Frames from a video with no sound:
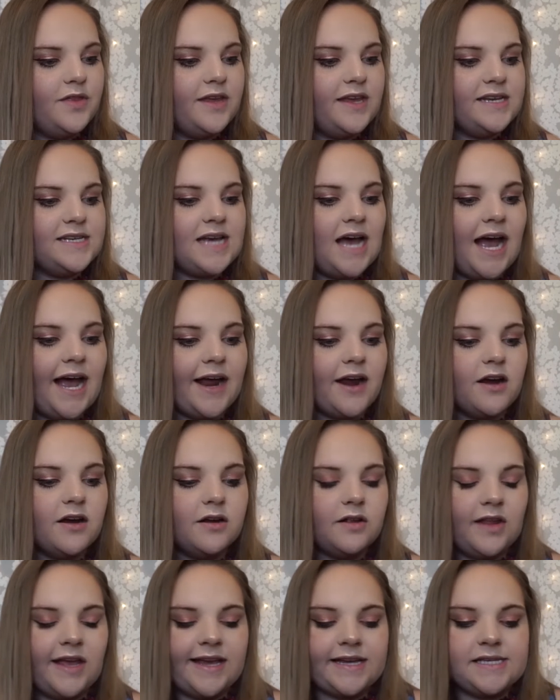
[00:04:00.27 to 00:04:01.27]
The
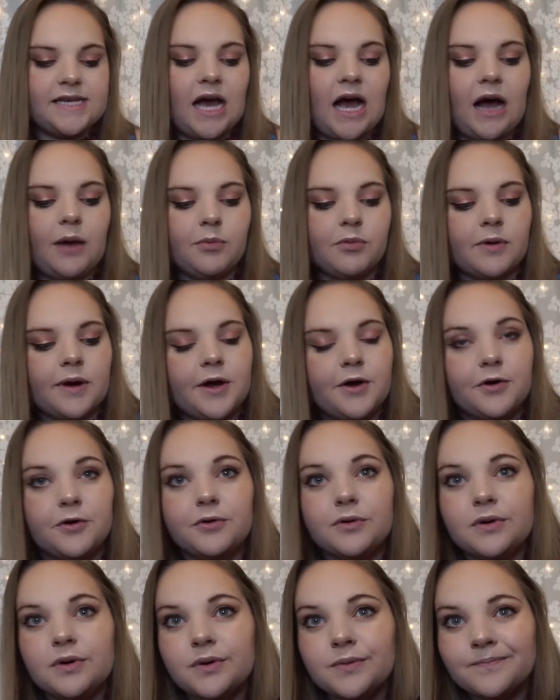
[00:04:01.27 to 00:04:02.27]
entire like top
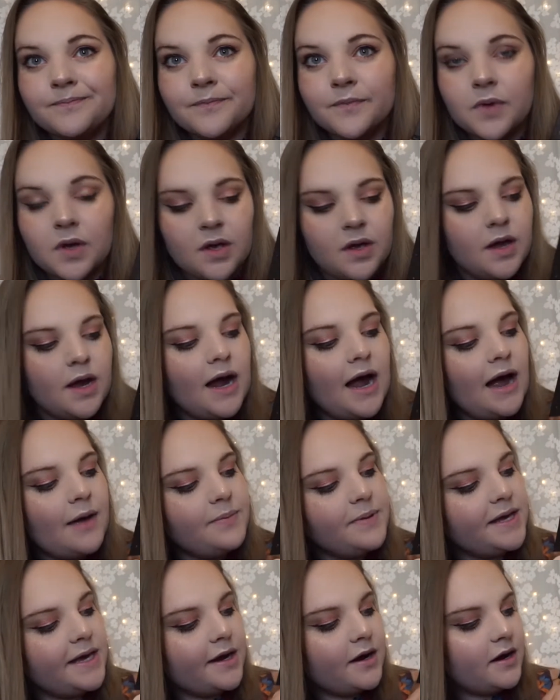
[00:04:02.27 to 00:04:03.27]
row
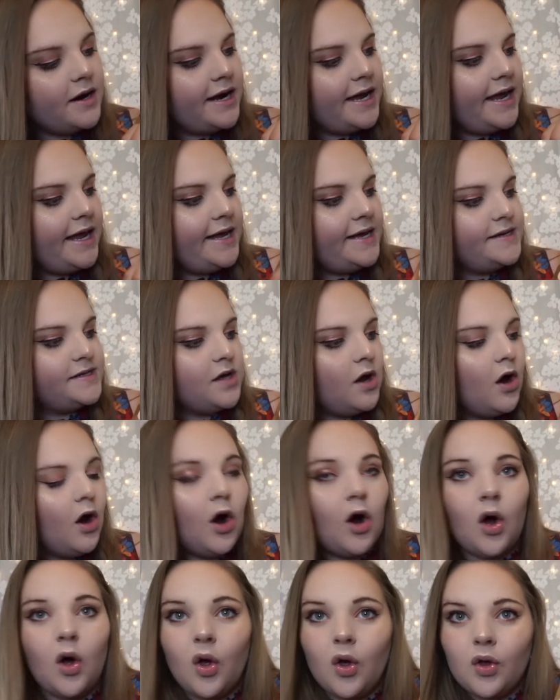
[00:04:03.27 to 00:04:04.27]
up here is
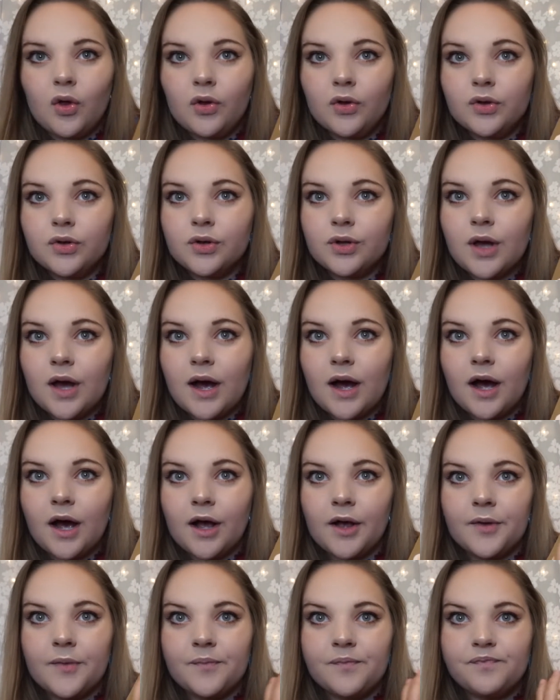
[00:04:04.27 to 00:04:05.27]
all
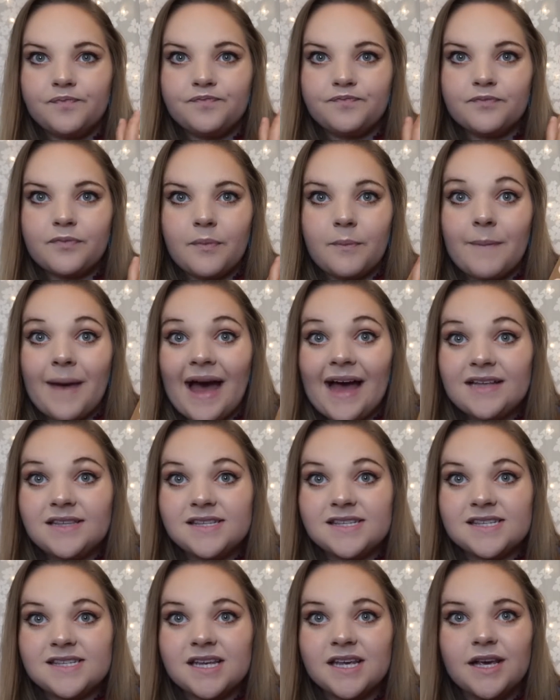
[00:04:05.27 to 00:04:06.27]

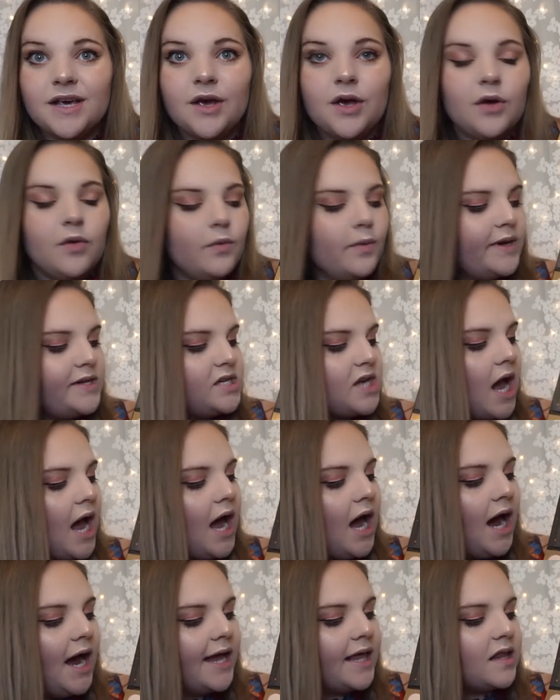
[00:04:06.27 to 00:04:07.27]
mattes, which
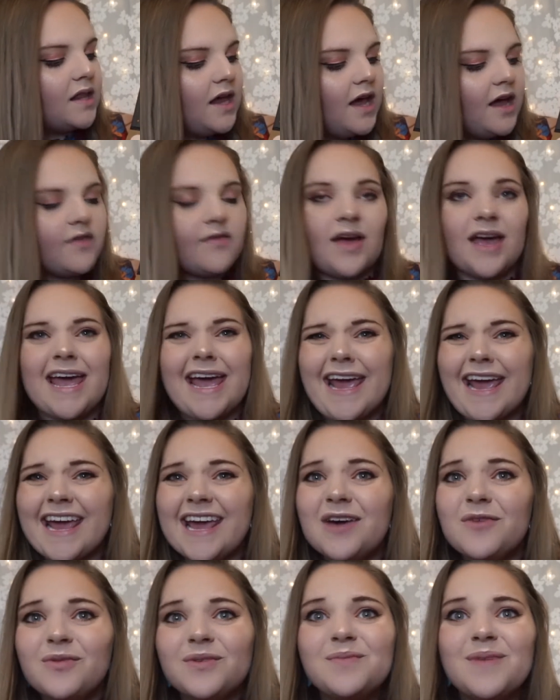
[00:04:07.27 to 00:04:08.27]
I love. I
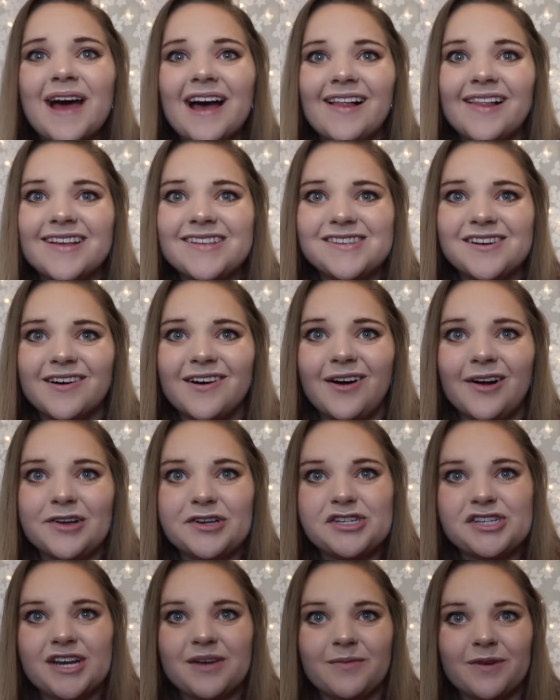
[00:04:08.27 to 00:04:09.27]
hate when palettes are all
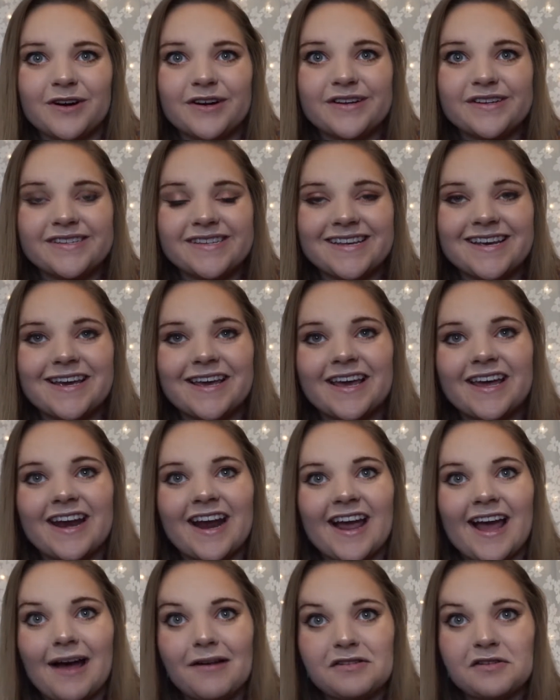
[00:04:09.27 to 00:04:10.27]
shimmers, like, and
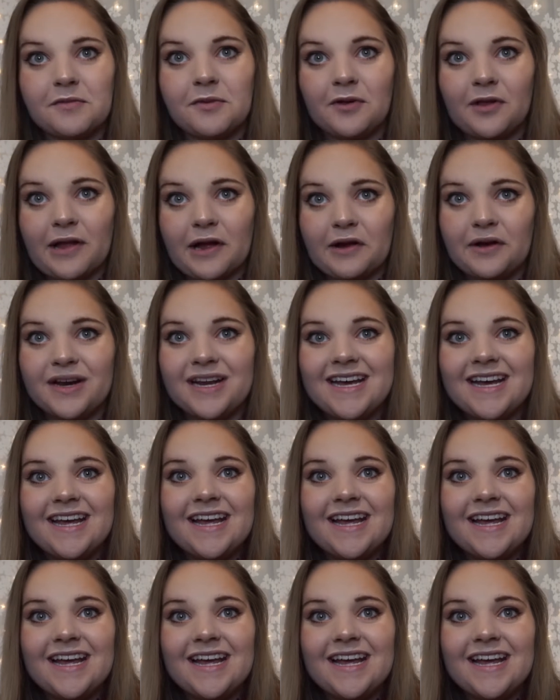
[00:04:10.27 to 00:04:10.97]
I have to pull out